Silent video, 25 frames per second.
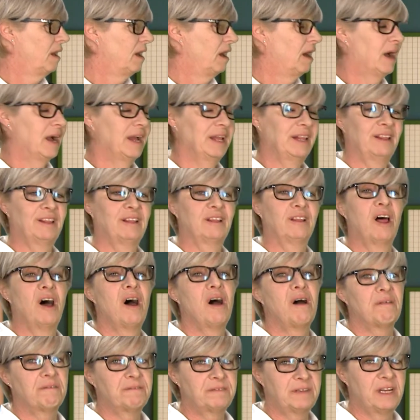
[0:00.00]
I
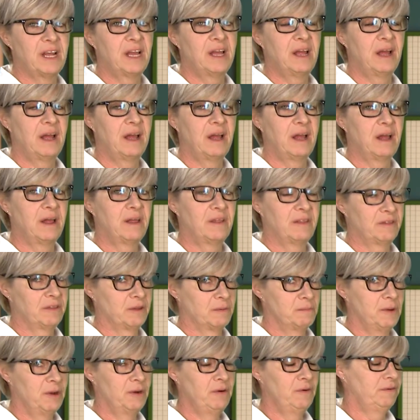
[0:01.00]
loved
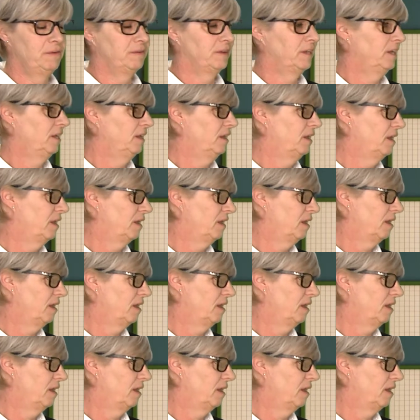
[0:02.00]
the movie.